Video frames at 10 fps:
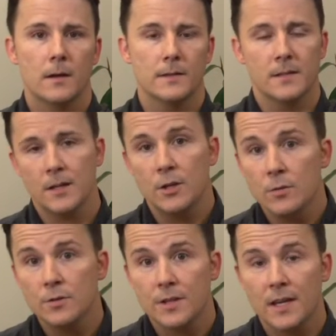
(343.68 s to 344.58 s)
It's not a
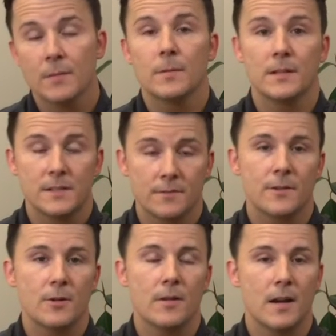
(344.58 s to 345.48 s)
huge thing, but it's the
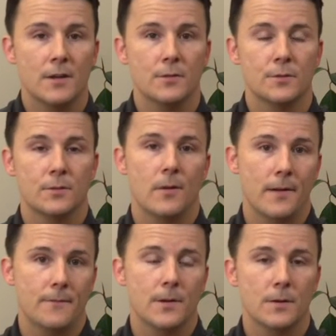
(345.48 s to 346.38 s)
fingering I use, so
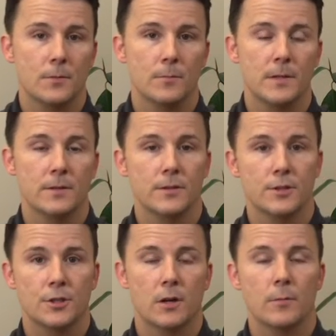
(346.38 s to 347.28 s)
I figured it would be good to
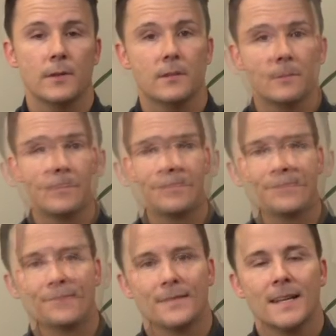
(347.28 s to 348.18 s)
share it with you.
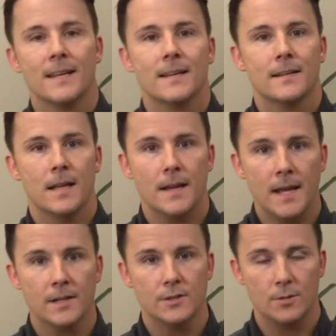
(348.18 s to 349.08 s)
Now
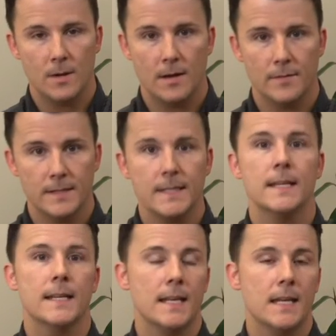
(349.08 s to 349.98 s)
next, you have a D
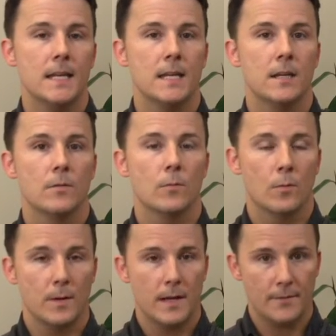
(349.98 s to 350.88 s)
and an E, where
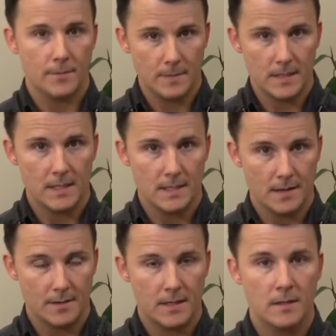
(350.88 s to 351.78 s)
we have the B key
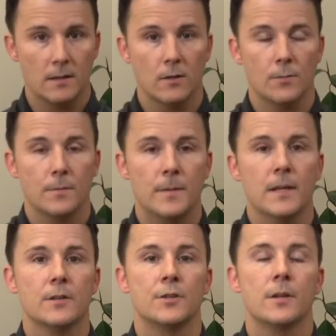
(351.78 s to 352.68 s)
down again to lower the
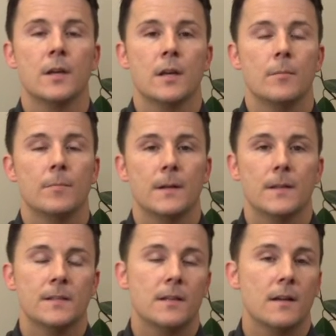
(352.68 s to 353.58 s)
pitch. But in
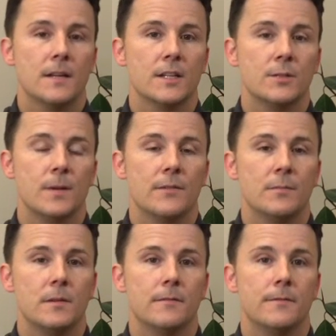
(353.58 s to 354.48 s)
this context, we have to
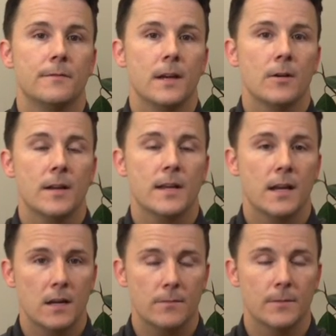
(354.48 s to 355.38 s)
be very
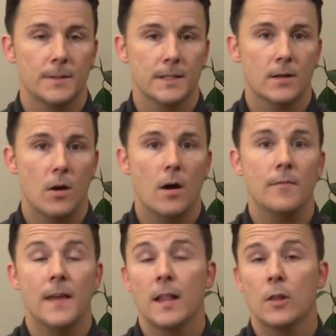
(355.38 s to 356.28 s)
careful to get
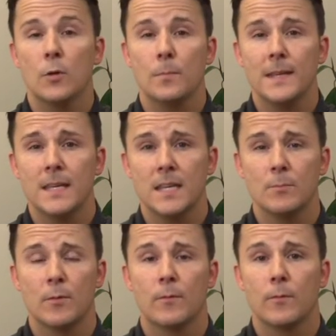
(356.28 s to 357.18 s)
off that low B key
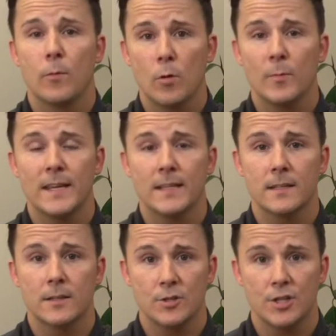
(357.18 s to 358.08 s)
before we get to
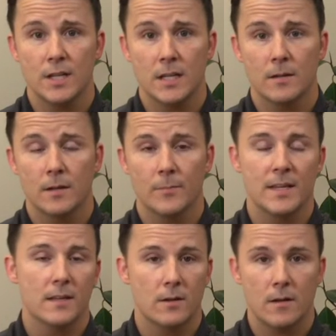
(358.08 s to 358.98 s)
the G. And we
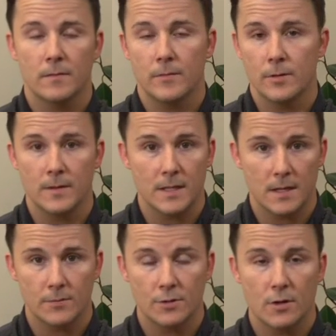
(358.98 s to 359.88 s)
can get off of it during the
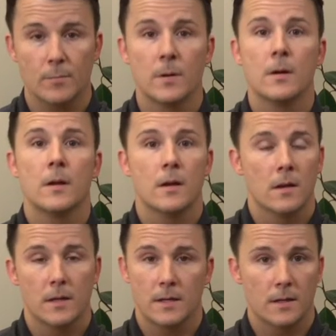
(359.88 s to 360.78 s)
F sharp.
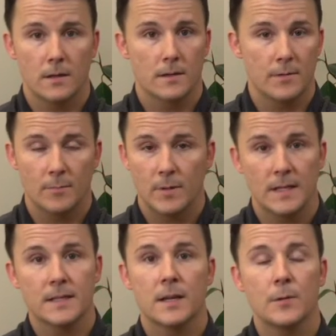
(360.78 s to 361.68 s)
We have
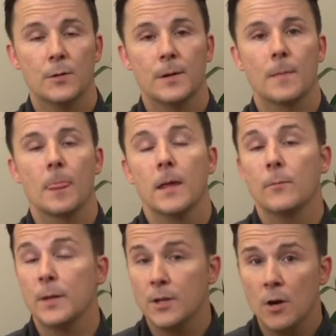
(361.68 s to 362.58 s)
plenty of time to do it. If
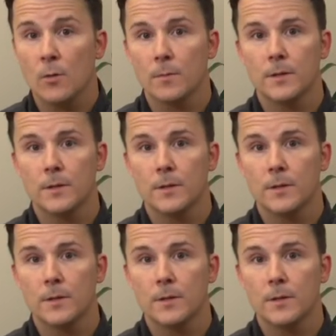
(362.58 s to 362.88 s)
we don't,